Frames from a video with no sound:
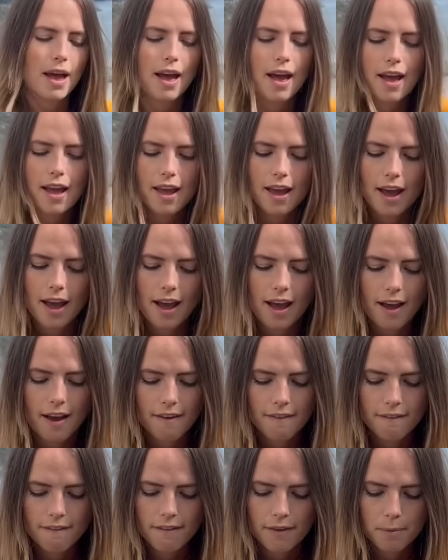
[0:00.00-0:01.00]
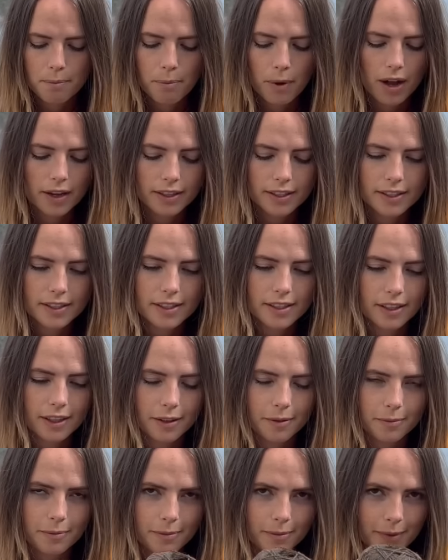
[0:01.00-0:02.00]
I have bought
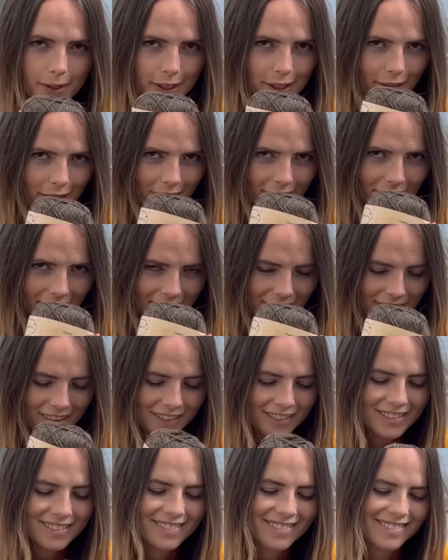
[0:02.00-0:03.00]
some yarn.